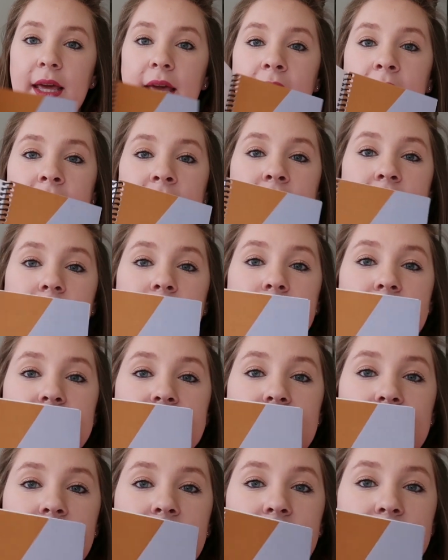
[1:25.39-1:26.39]
and the
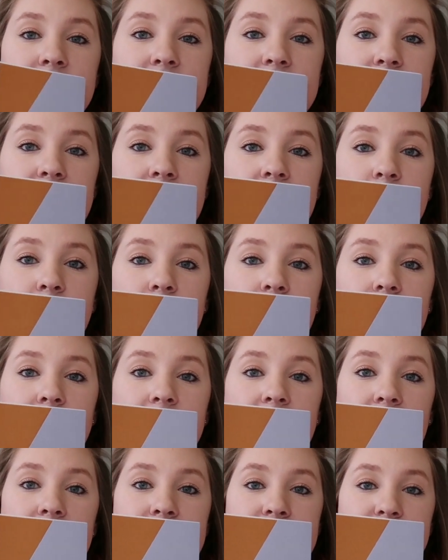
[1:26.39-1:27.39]
first thing you'd see were
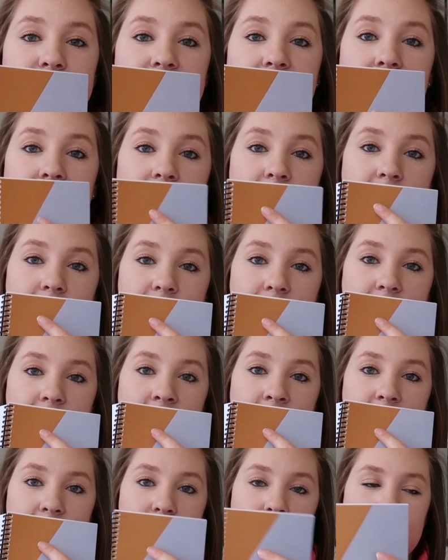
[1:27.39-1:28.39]
your luggage tags. Those are
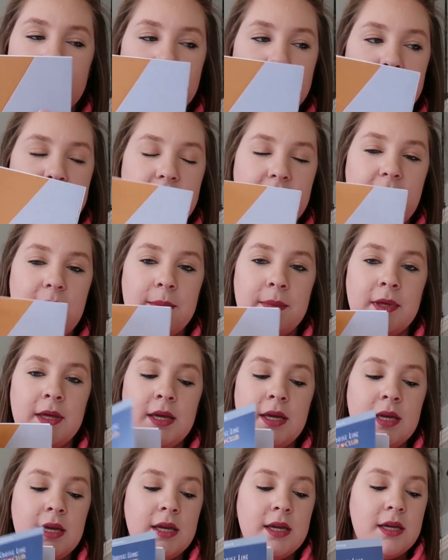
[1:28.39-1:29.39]
gone because we used them.
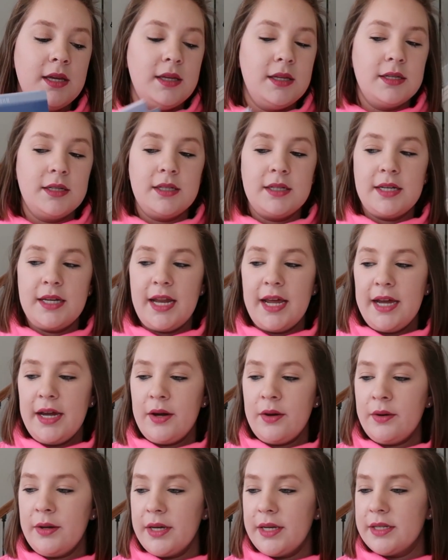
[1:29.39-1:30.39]

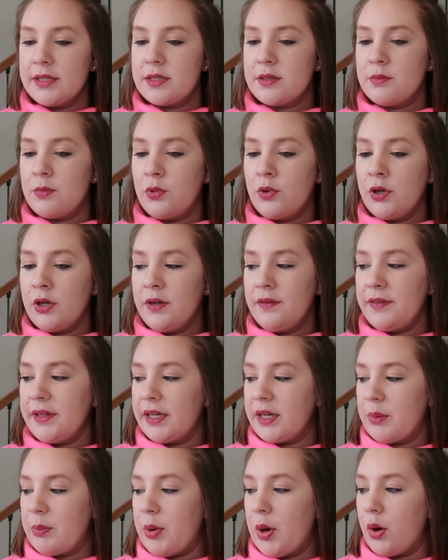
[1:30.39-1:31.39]
Now it's more of
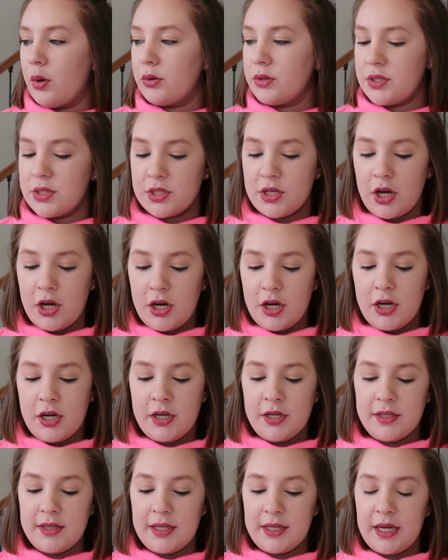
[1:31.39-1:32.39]
like a
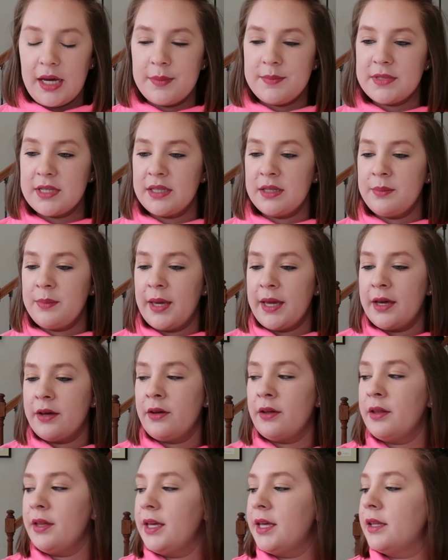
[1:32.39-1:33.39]
postcard that comes in the
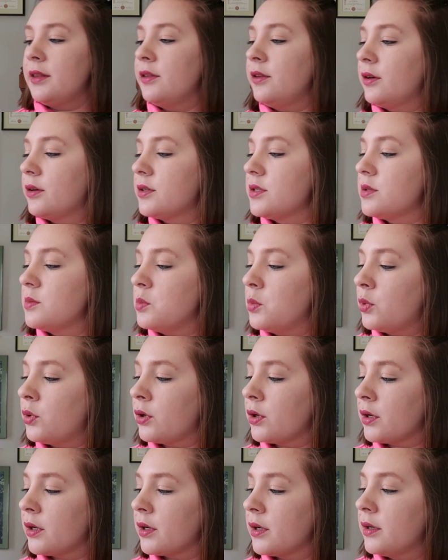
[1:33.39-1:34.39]
mail. It looks
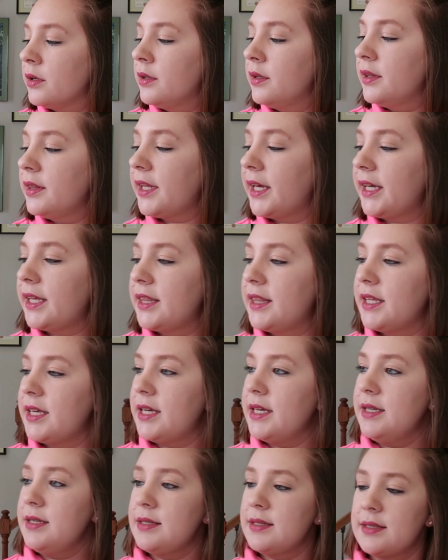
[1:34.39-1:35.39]
more like
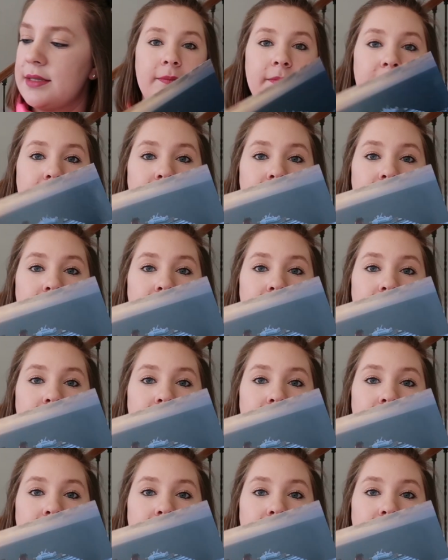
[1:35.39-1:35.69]
this.